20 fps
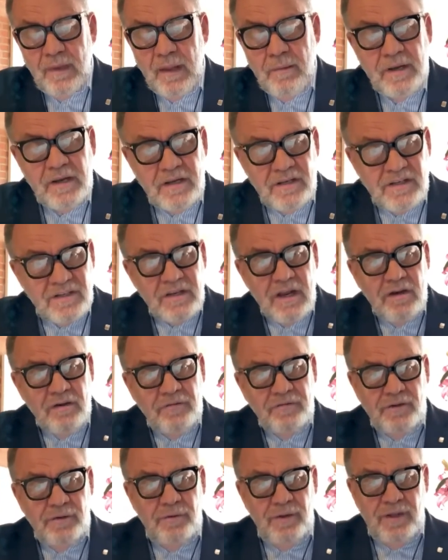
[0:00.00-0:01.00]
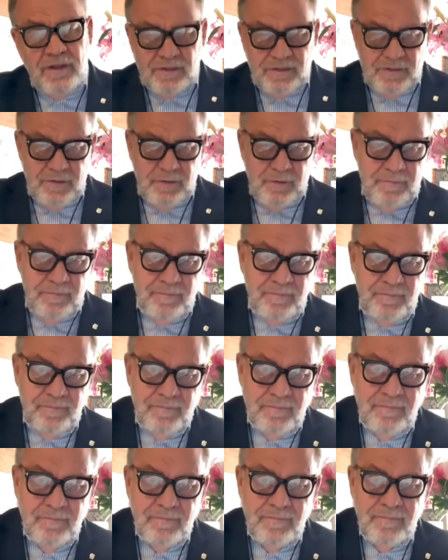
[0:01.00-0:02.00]
But instead of doing so,
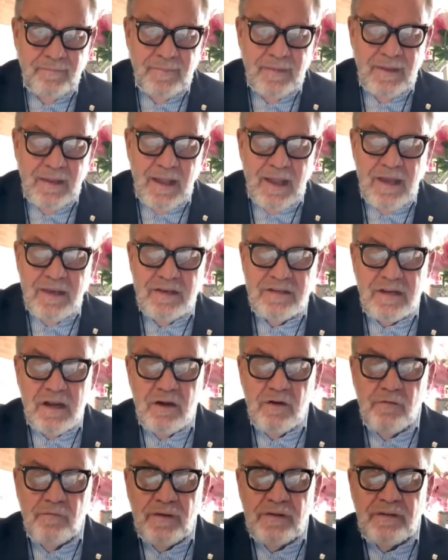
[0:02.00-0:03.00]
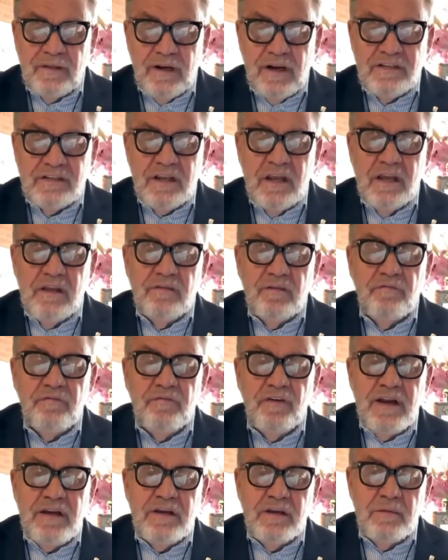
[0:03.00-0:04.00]
instead of addressing the
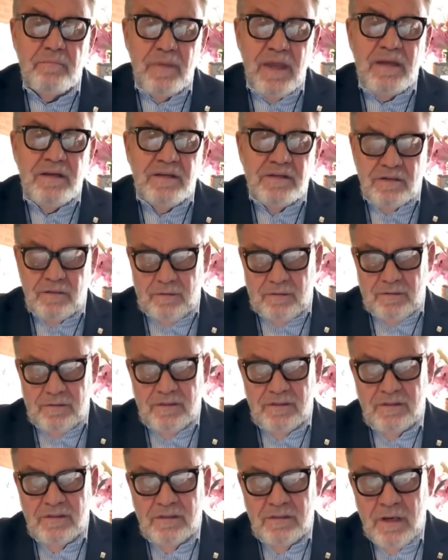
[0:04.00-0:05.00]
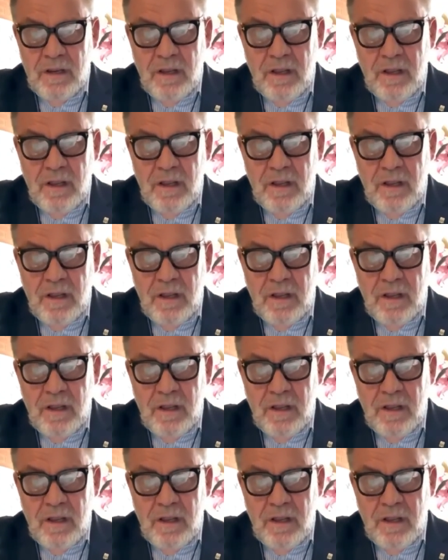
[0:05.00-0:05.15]
fundamentals